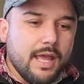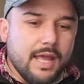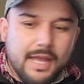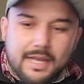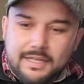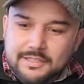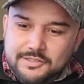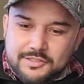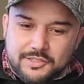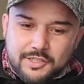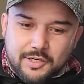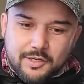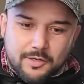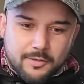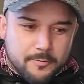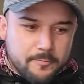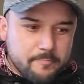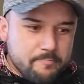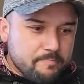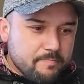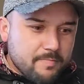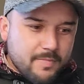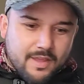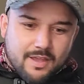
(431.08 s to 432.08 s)
And so
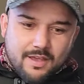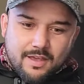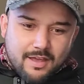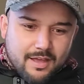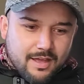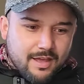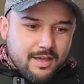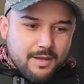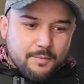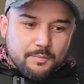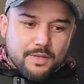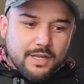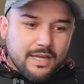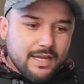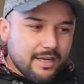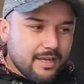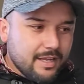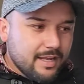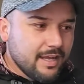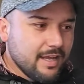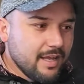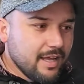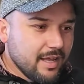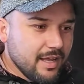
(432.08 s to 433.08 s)
I'm
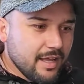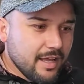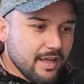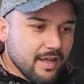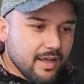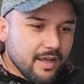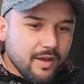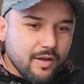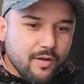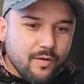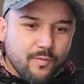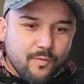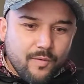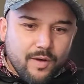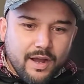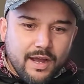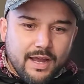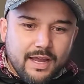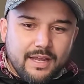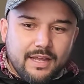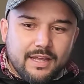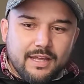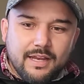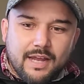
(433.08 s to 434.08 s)
like,
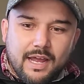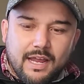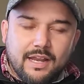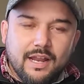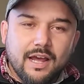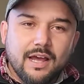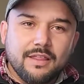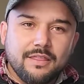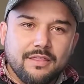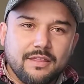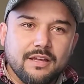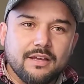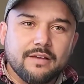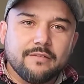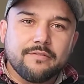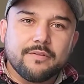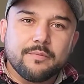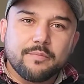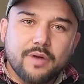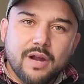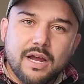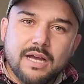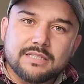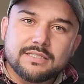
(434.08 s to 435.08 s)
why can I not think of the
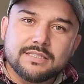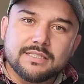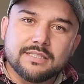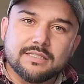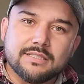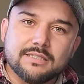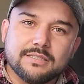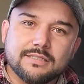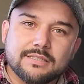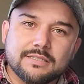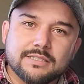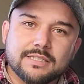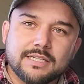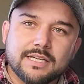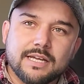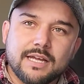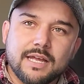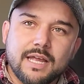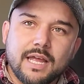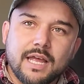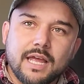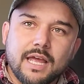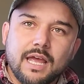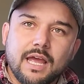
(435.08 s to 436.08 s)
process?
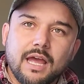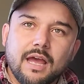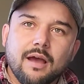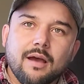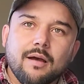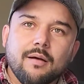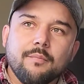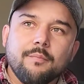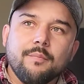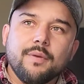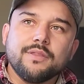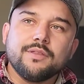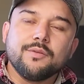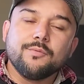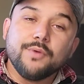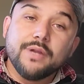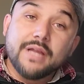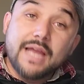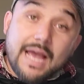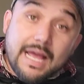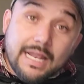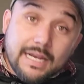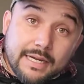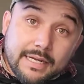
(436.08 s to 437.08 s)
But the
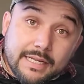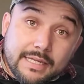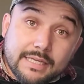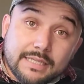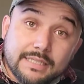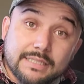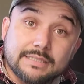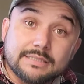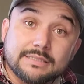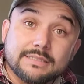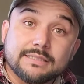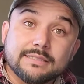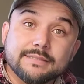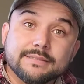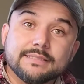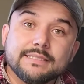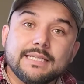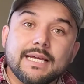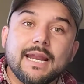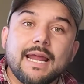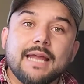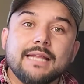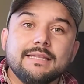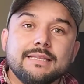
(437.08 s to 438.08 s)
reality is
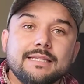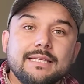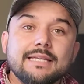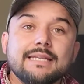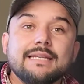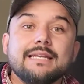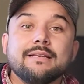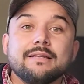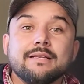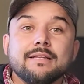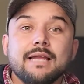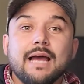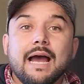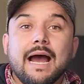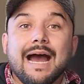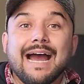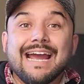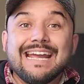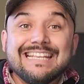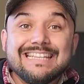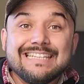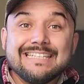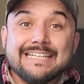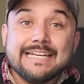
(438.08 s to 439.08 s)
that I didn't
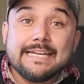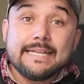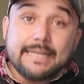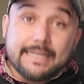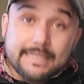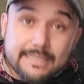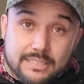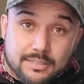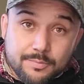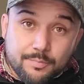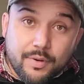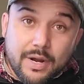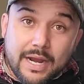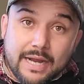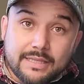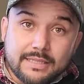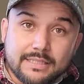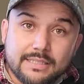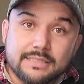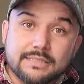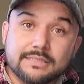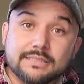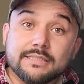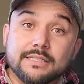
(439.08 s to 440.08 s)

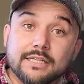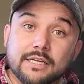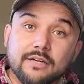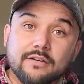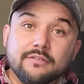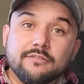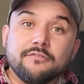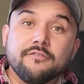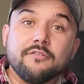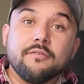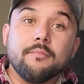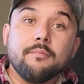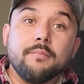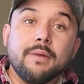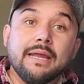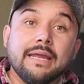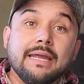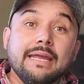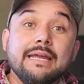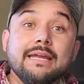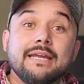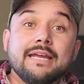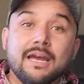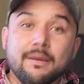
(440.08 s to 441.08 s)
practice enough my
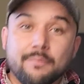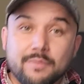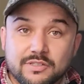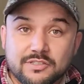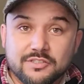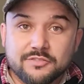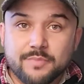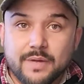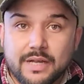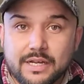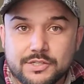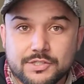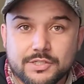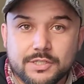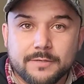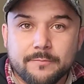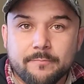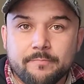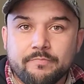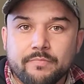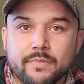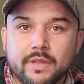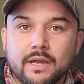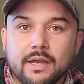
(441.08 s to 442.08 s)
in-cab inspection.
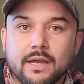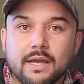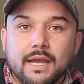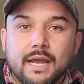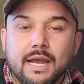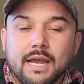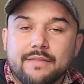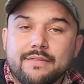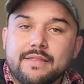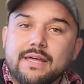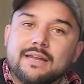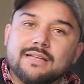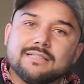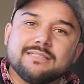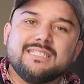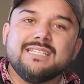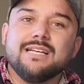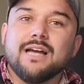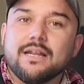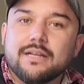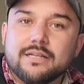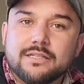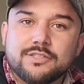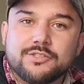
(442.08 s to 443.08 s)
And that is
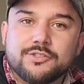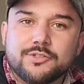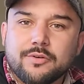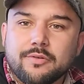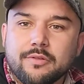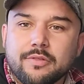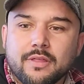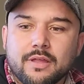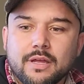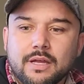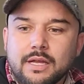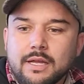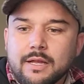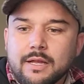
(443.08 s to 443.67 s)
the honest truth.